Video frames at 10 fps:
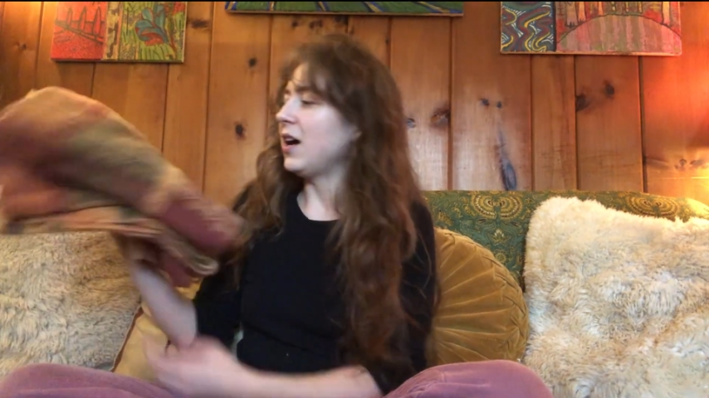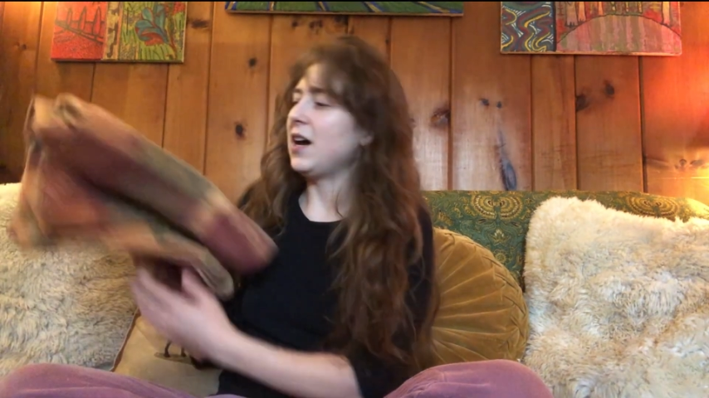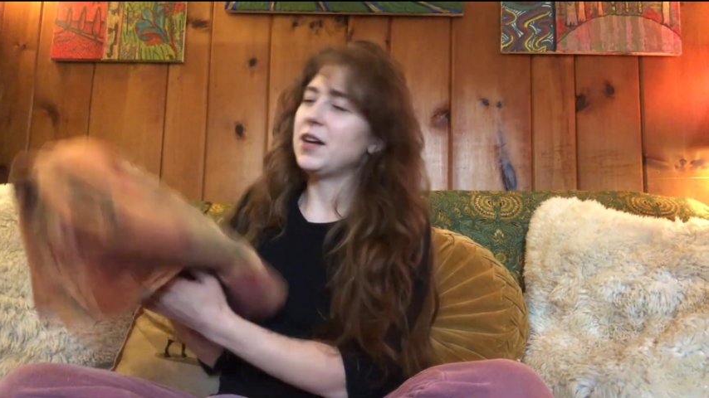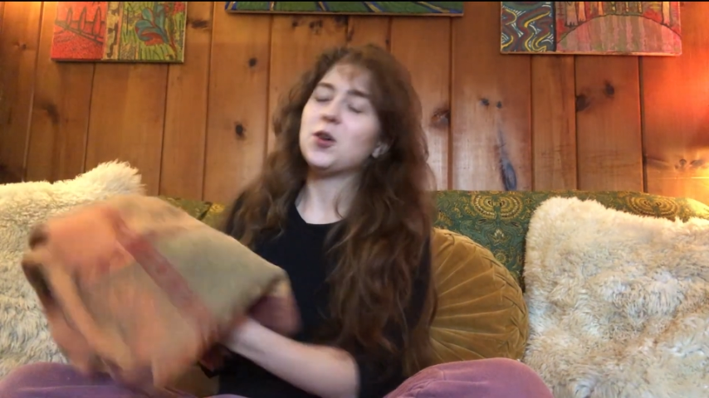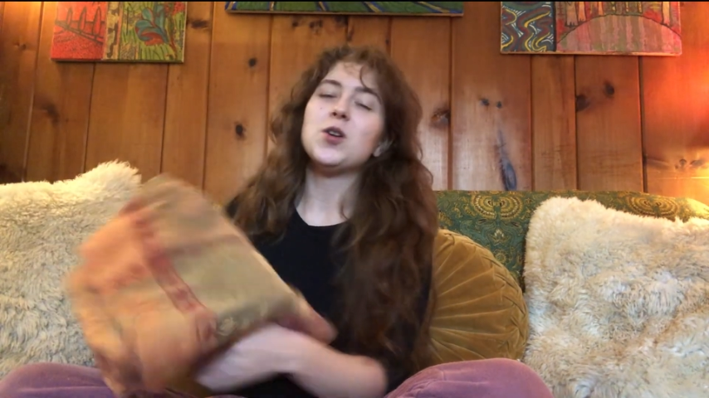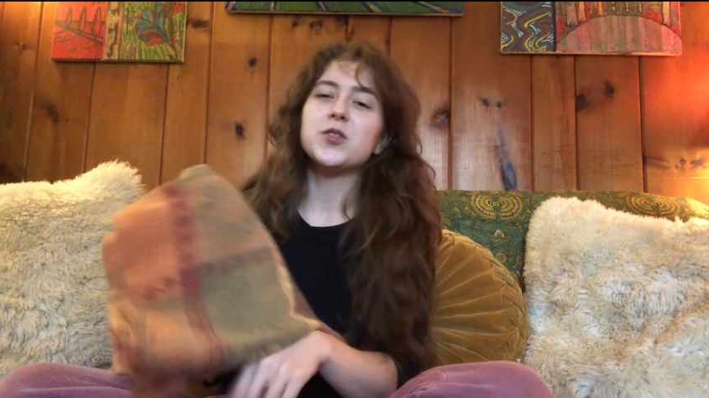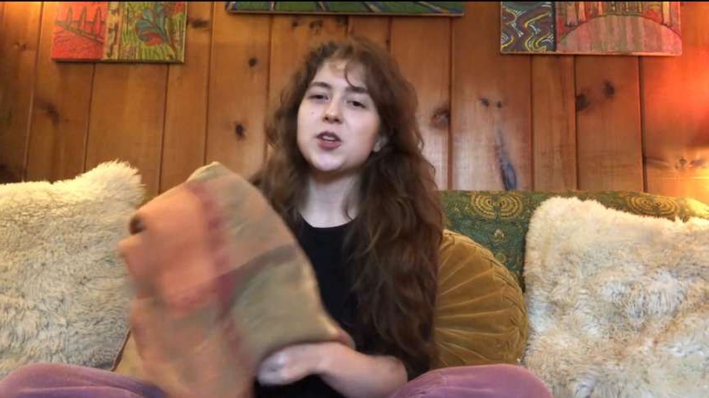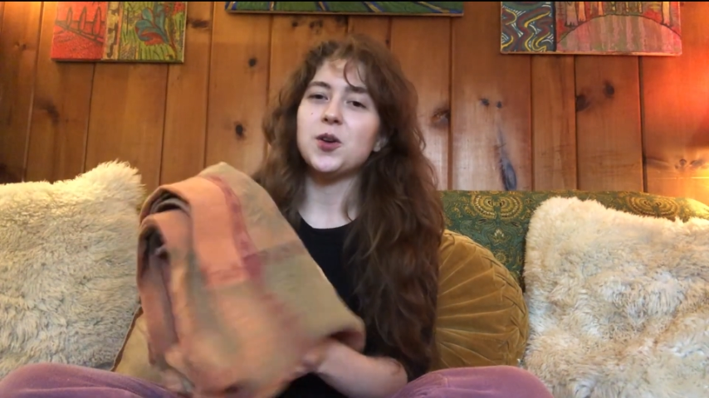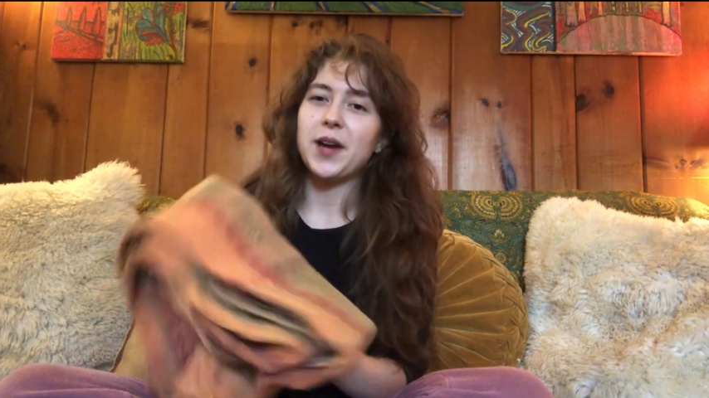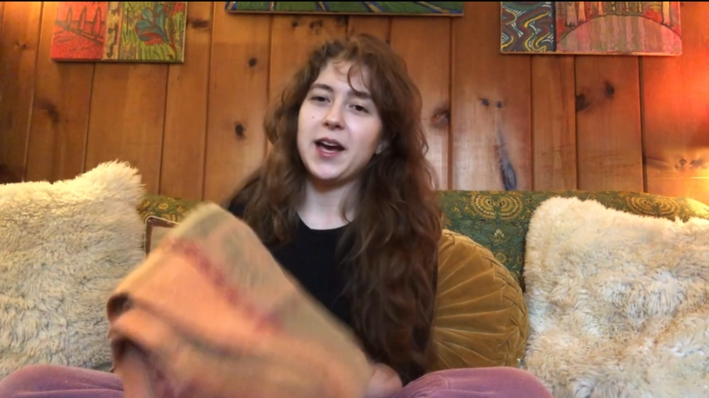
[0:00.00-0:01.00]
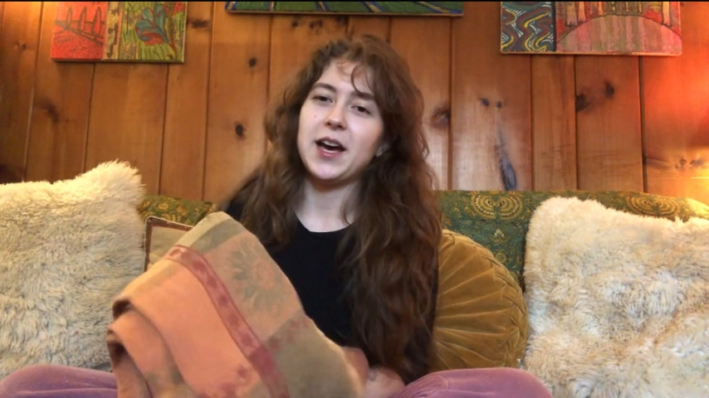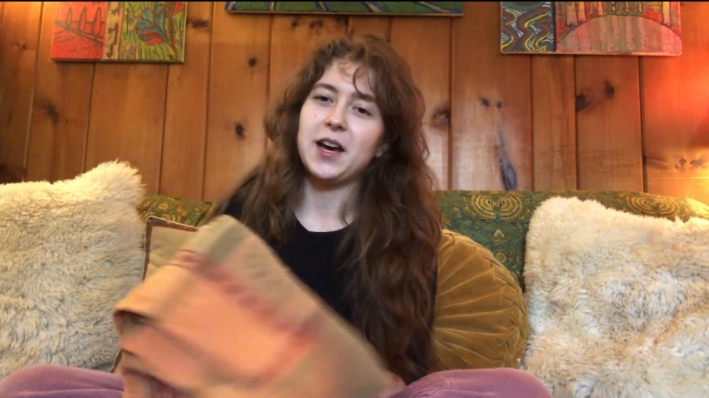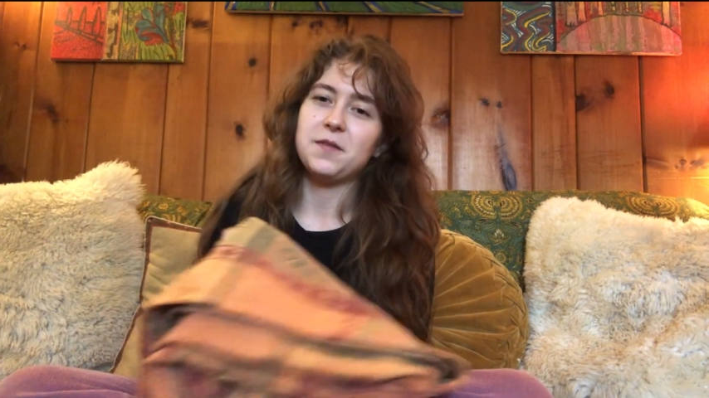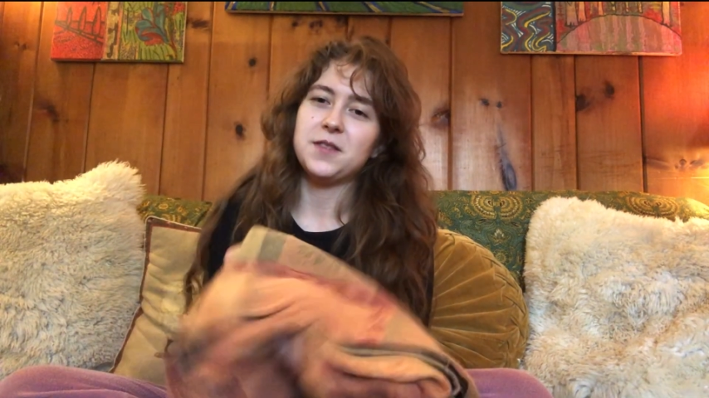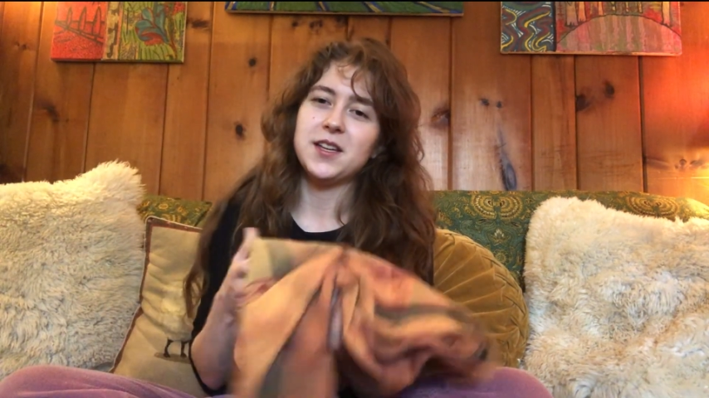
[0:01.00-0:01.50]
I also
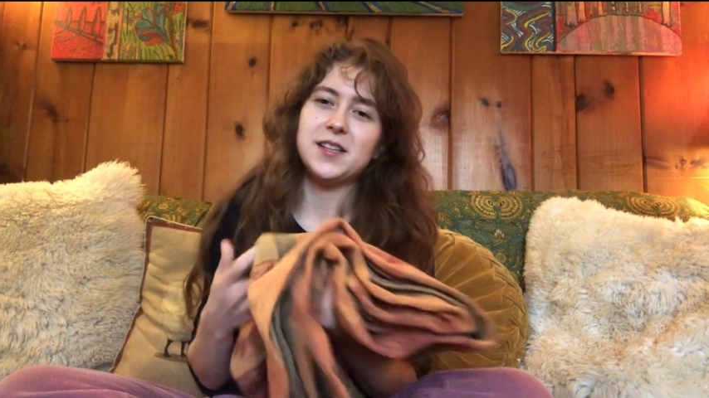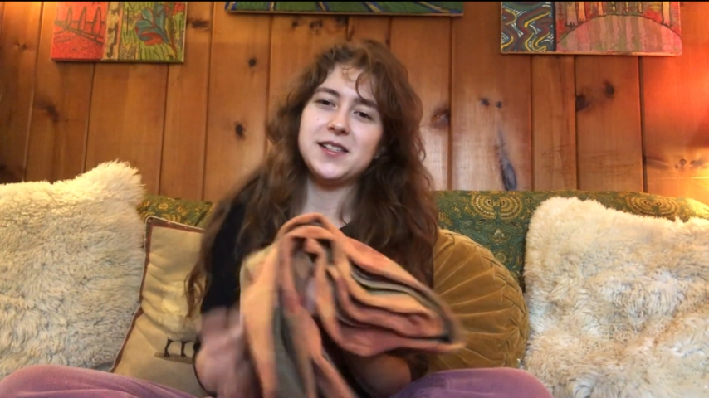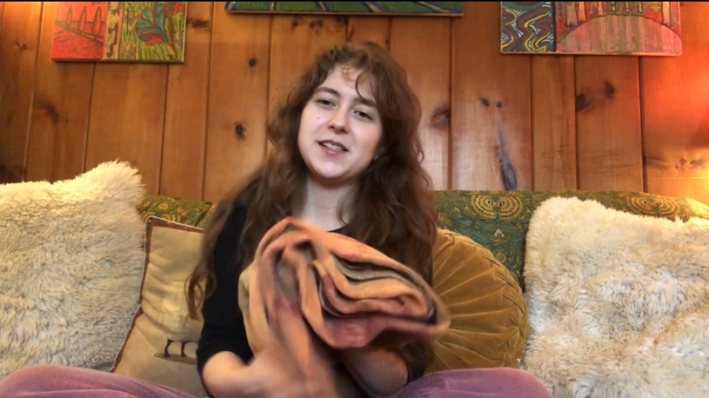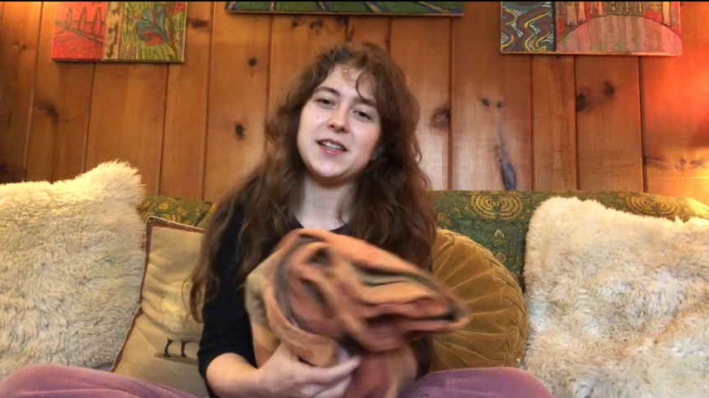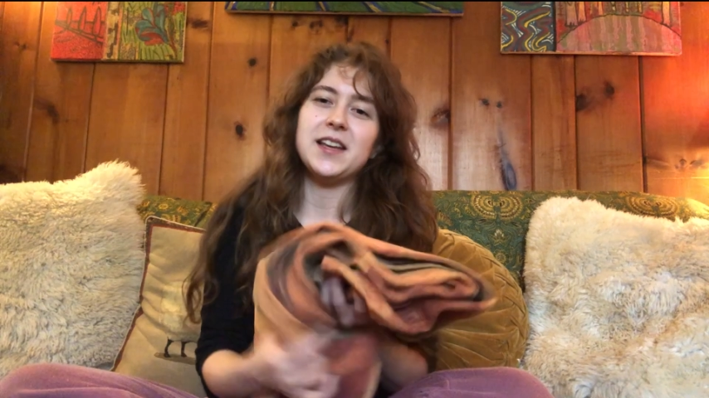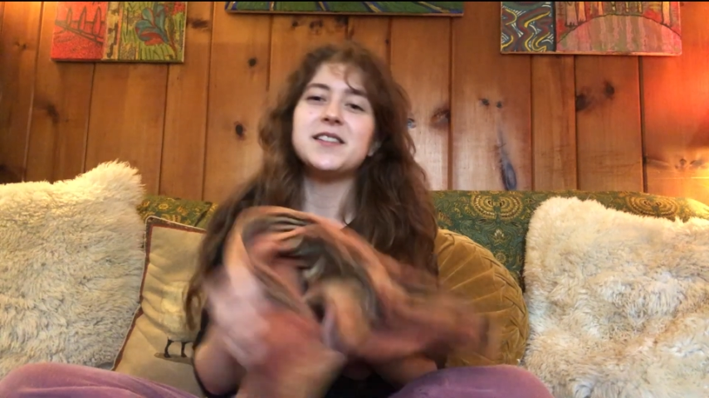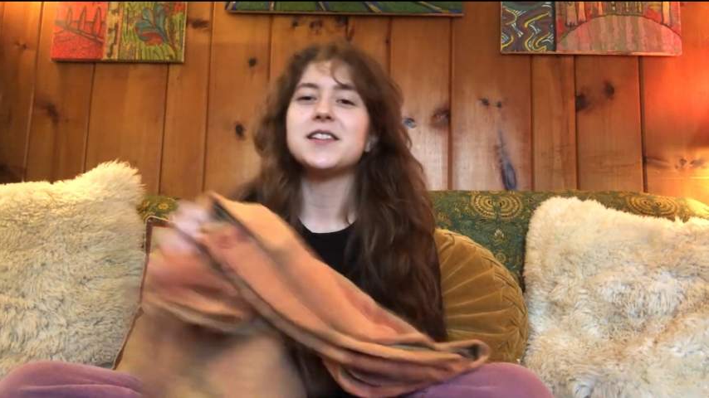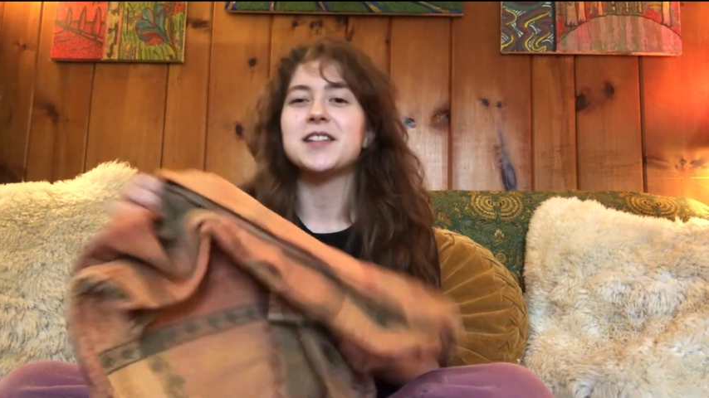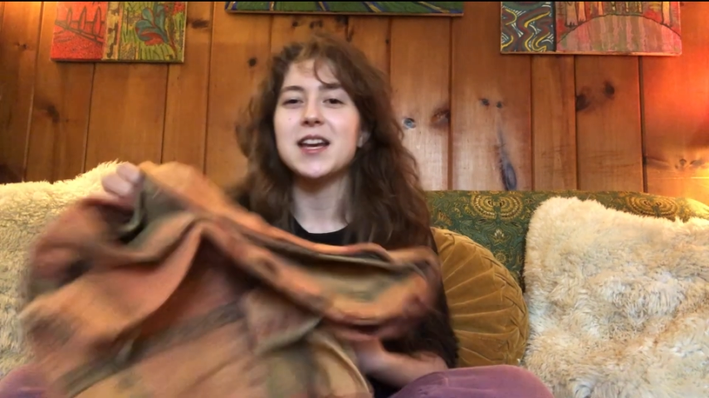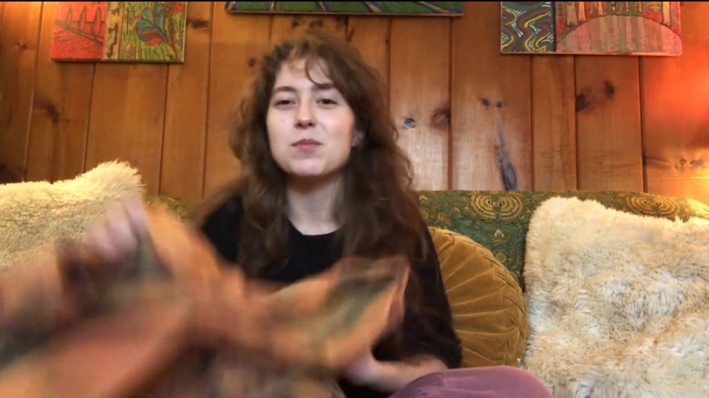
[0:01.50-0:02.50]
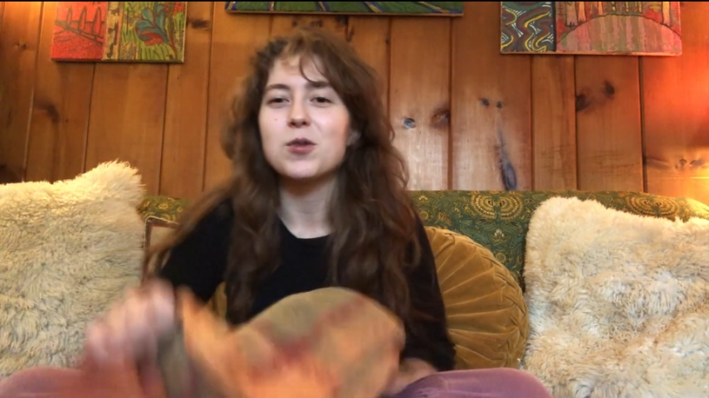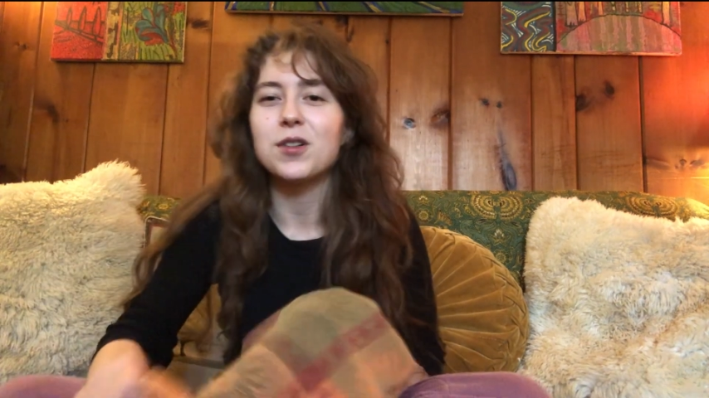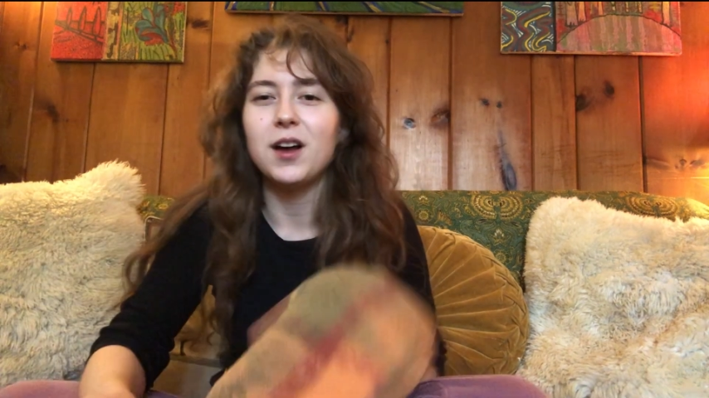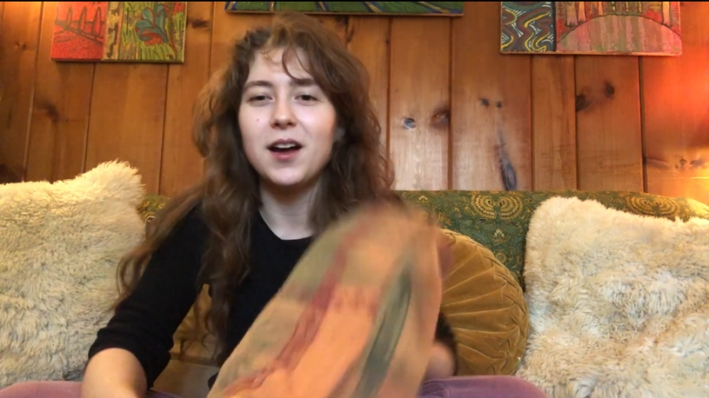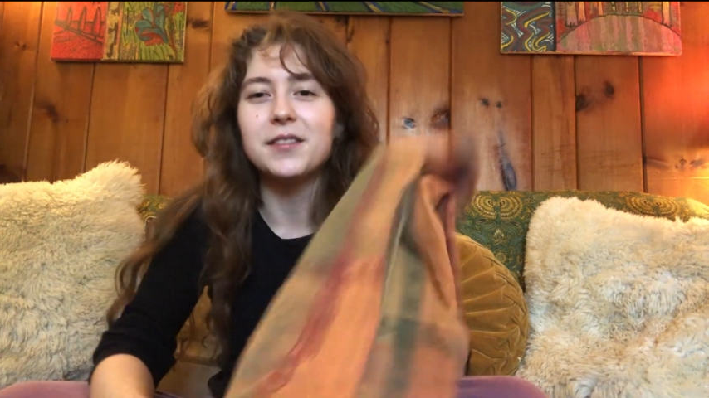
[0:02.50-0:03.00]
have this. It's a
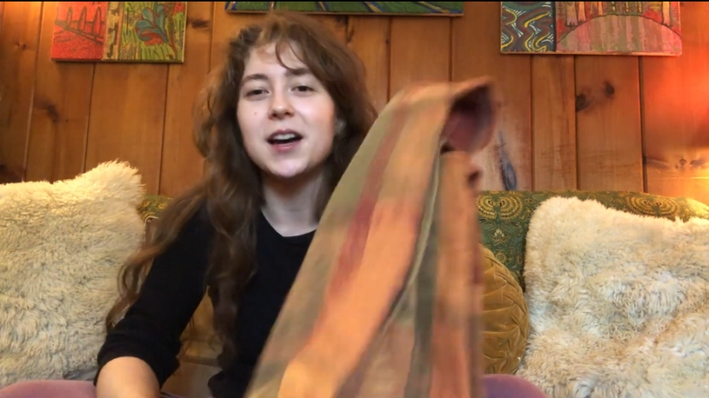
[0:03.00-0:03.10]
tablecloth.